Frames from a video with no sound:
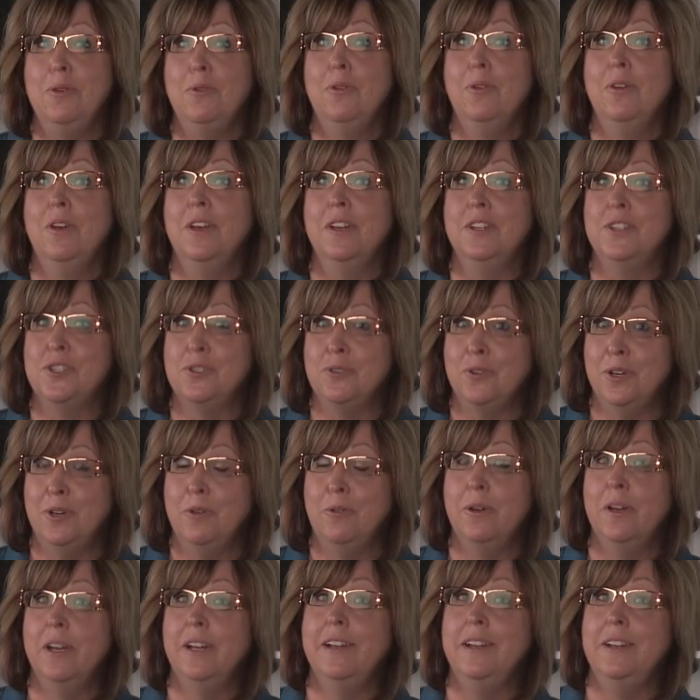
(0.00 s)
you enjoy
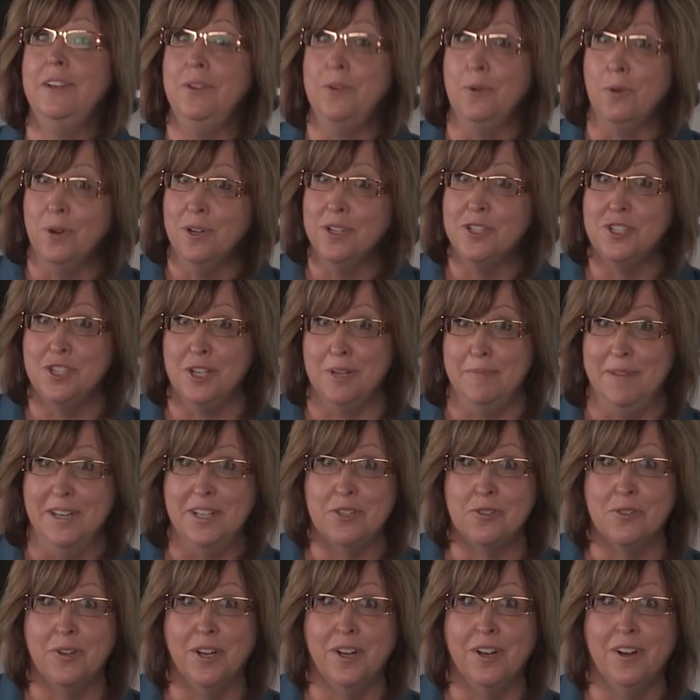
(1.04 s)
creating your
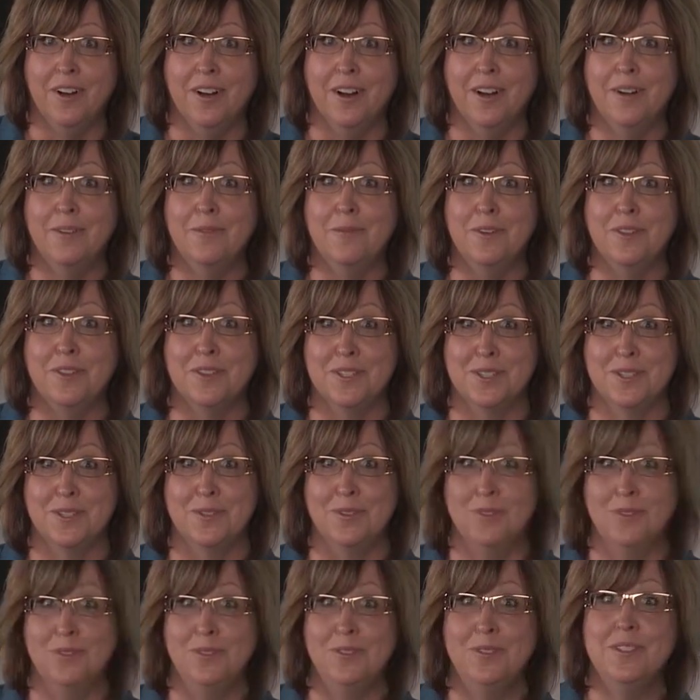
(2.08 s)
geometric art with the
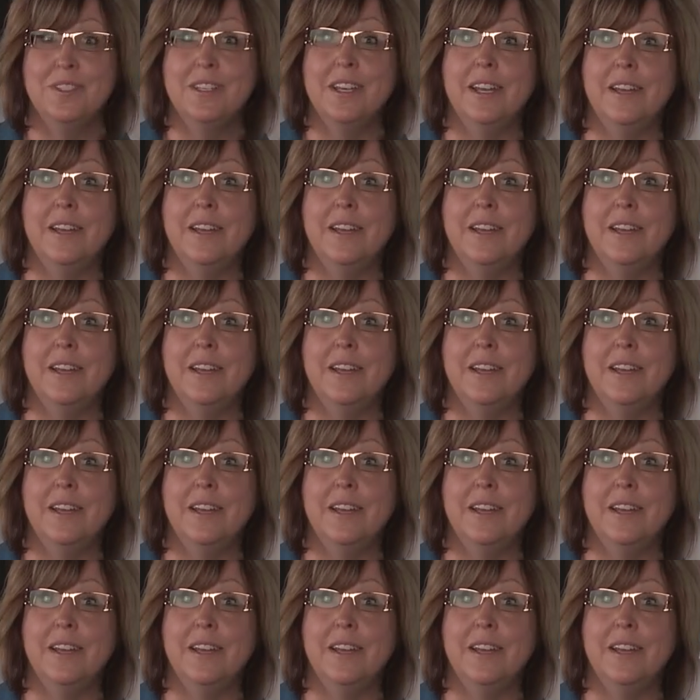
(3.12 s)
circles.